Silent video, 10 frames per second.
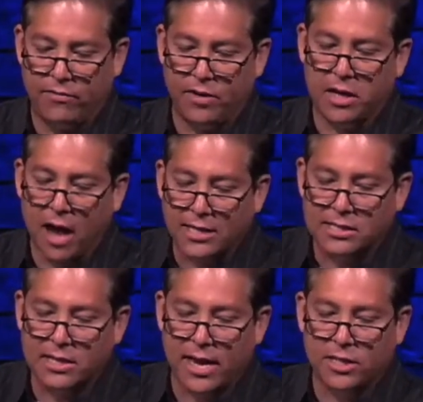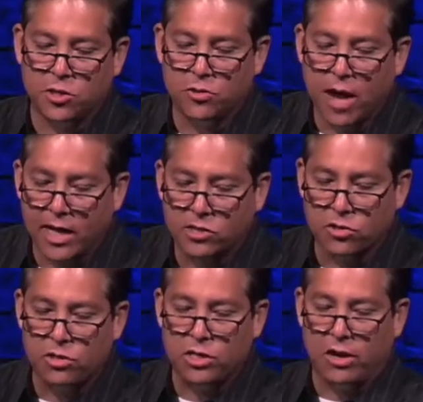And God said, do not
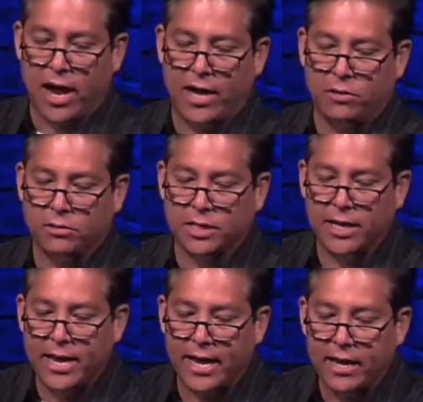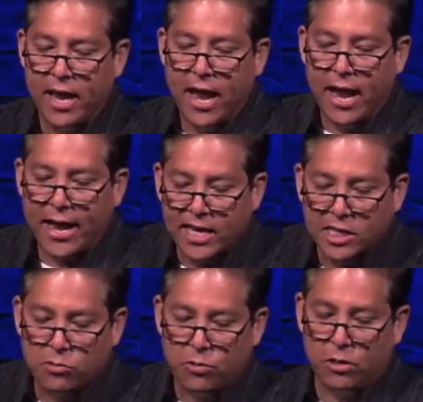turn to idols, and yet
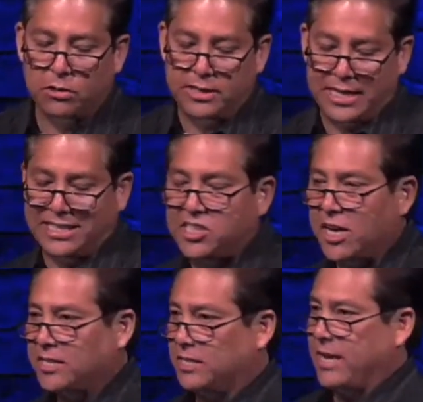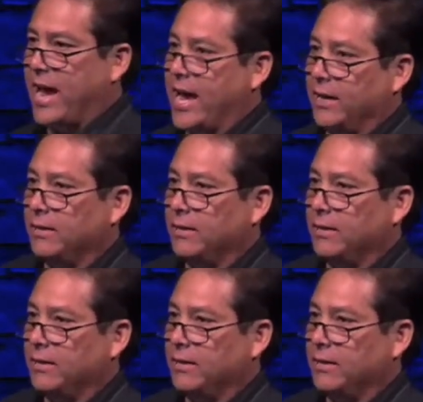Israel did just that.